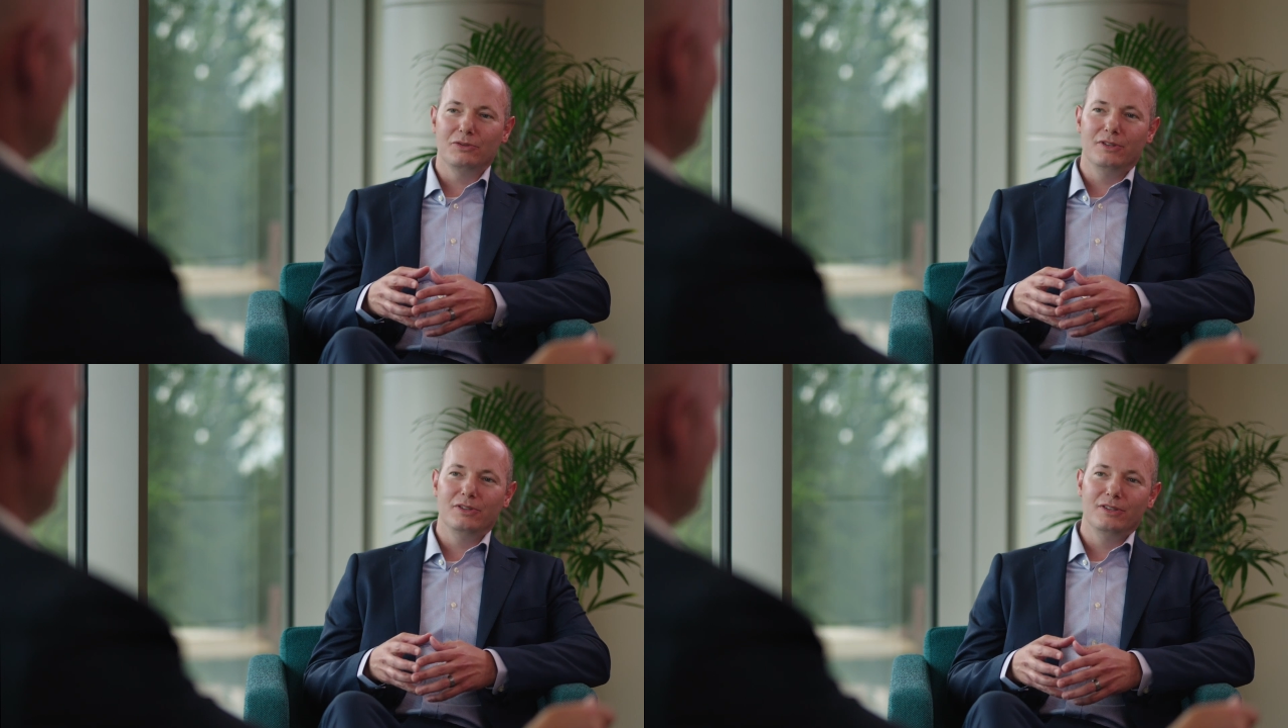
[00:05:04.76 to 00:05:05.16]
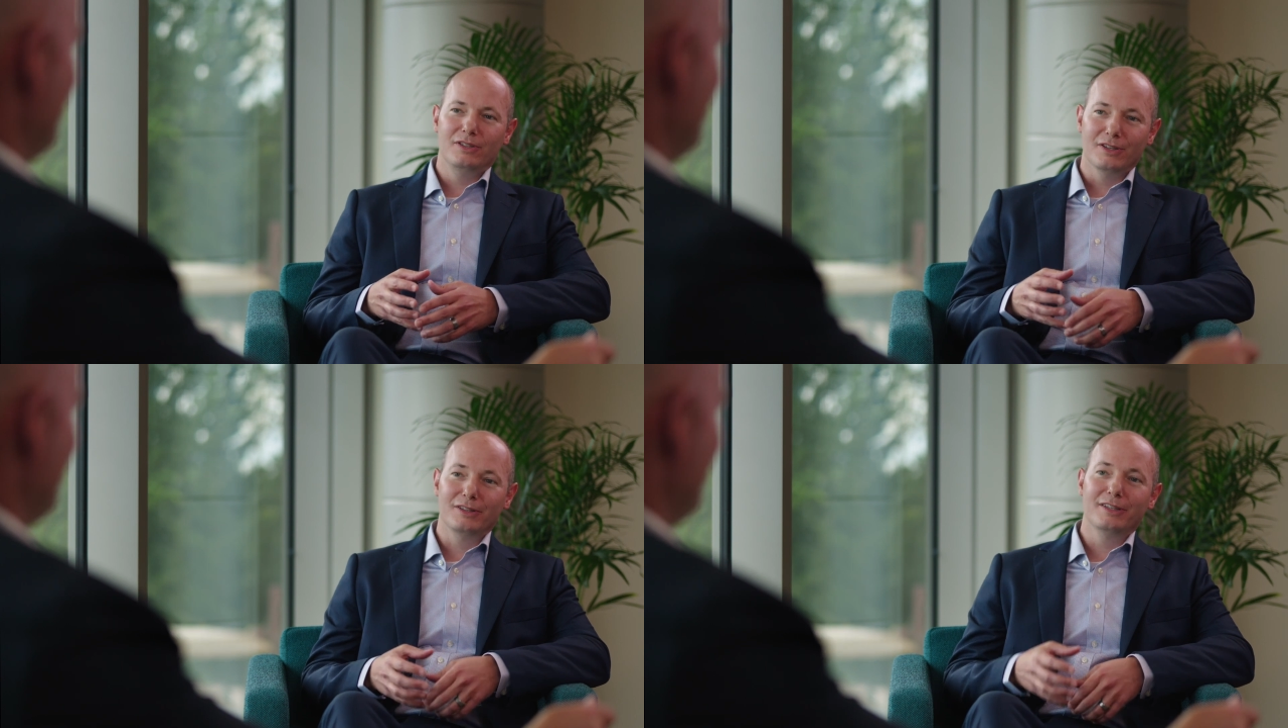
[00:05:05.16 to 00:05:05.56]
to
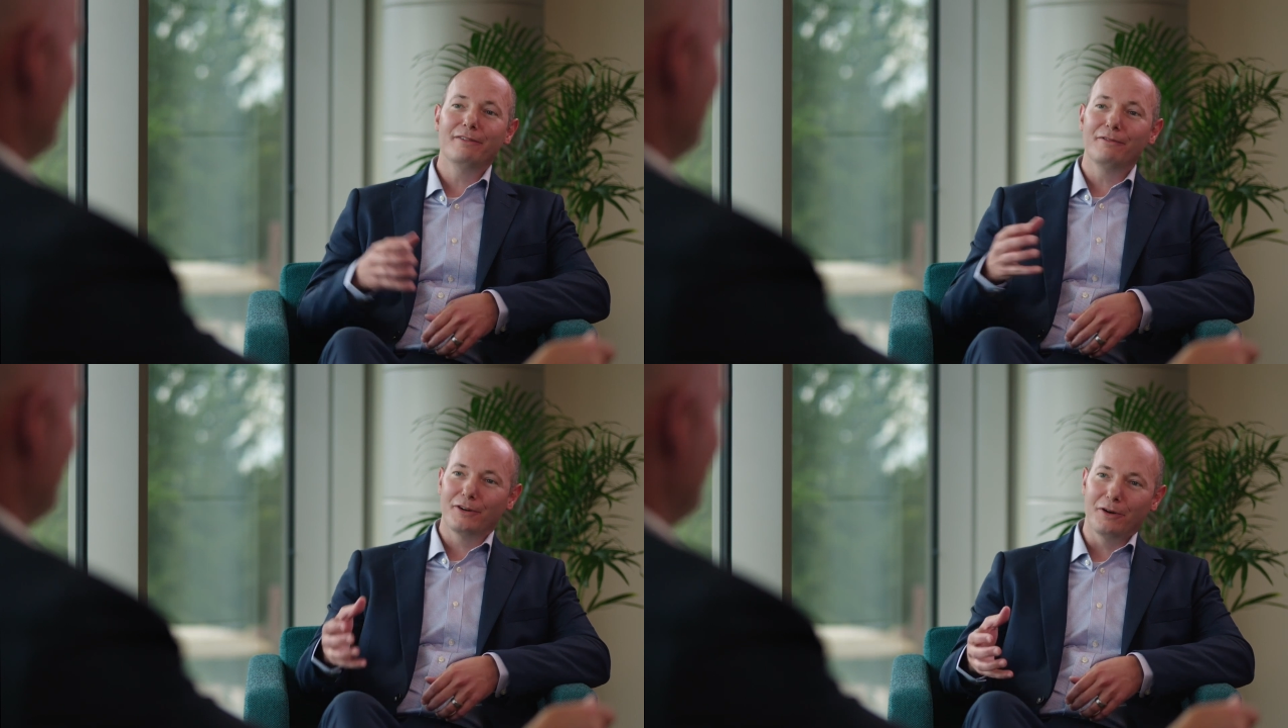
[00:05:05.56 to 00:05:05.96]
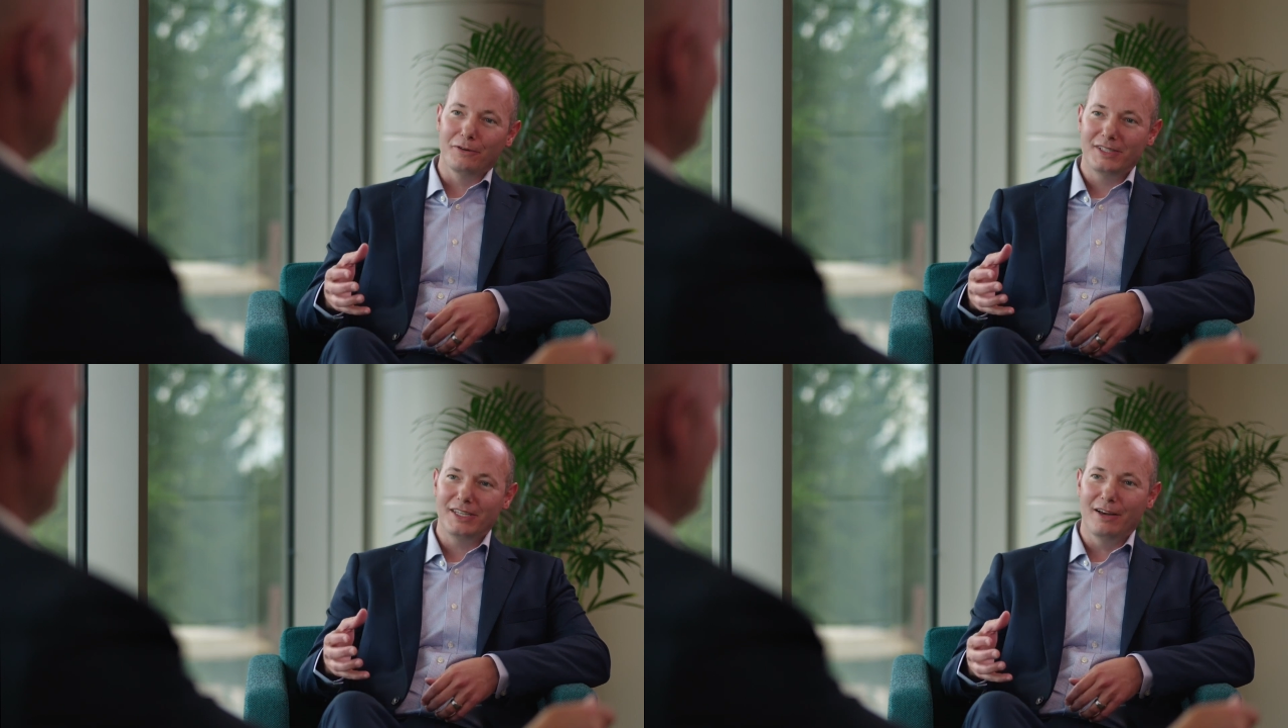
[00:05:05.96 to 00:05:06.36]
deliver
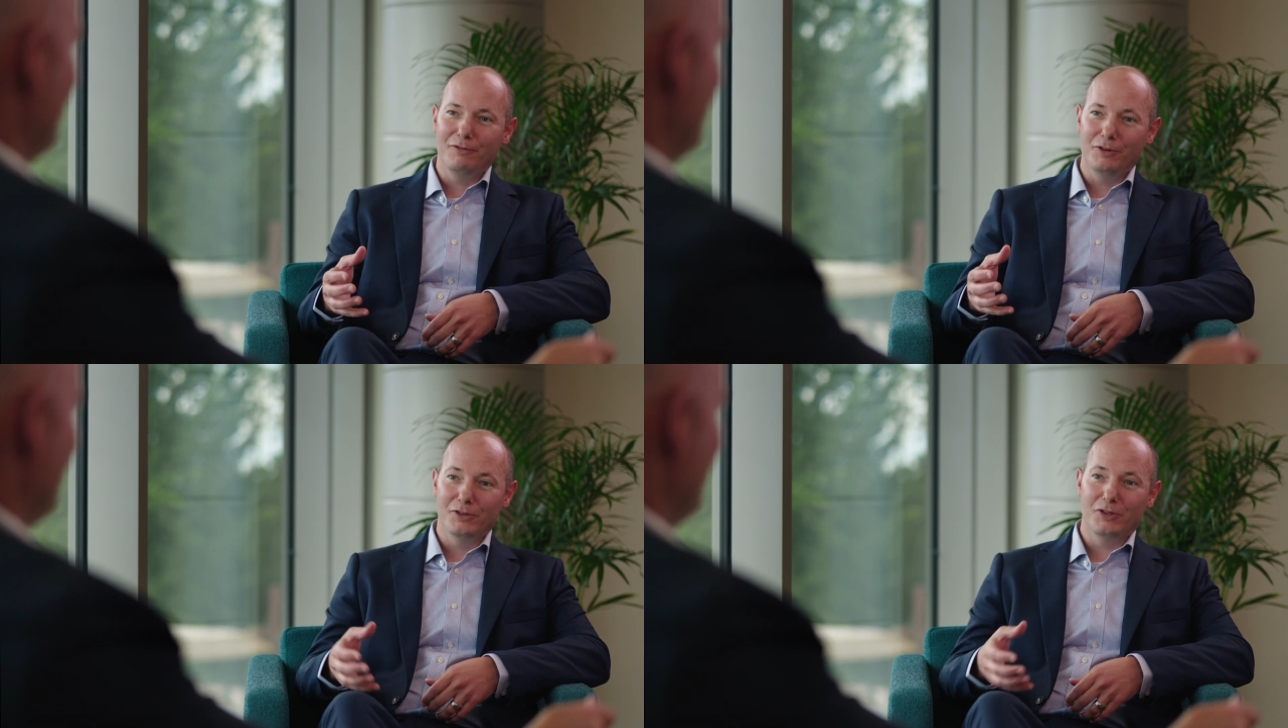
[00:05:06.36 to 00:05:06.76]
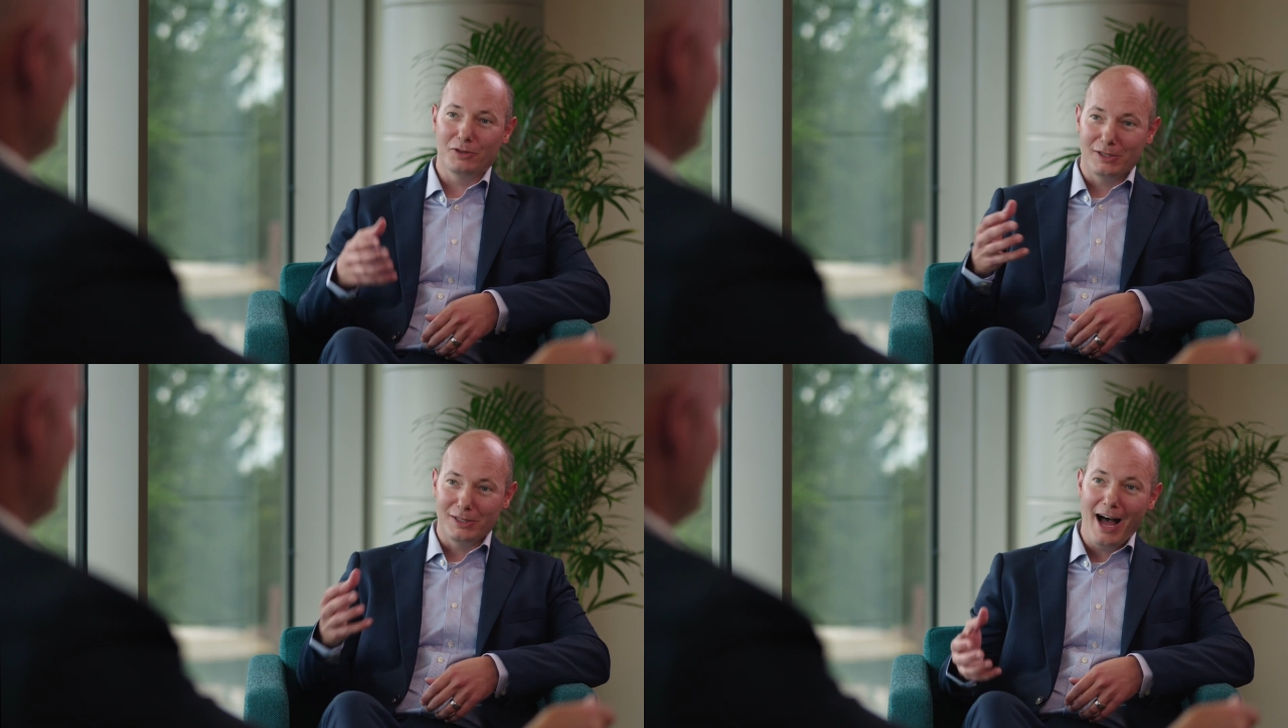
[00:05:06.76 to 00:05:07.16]
those CFUs,
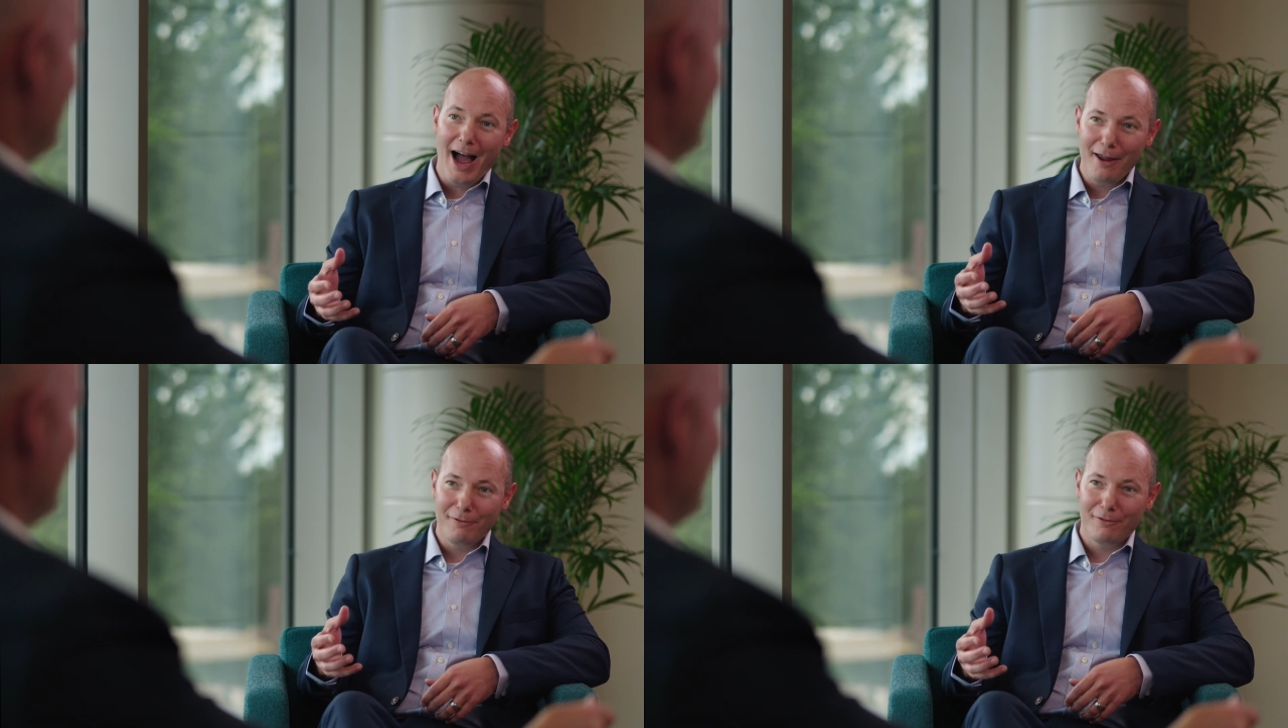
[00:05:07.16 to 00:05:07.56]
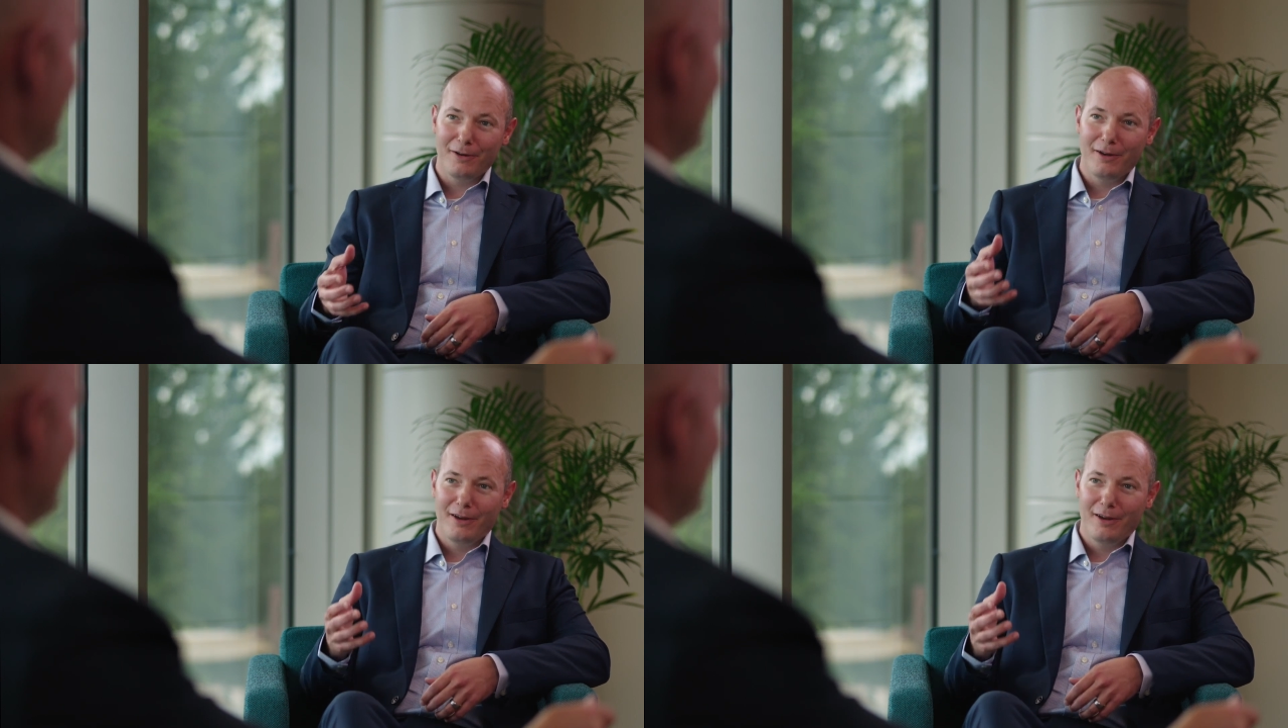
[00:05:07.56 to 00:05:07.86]
those live